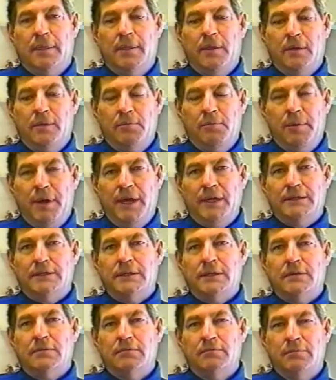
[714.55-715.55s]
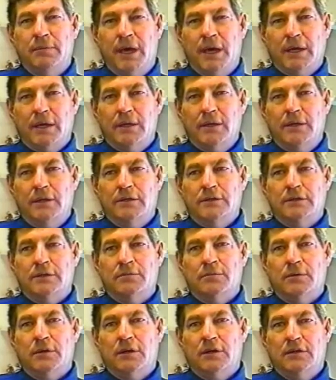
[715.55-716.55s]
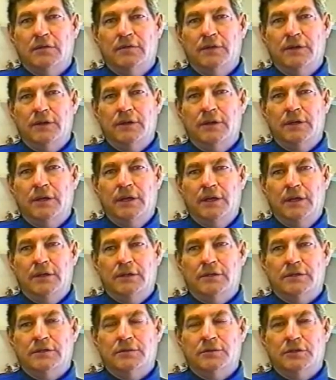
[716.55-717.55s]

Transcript: The basic mechanism of it is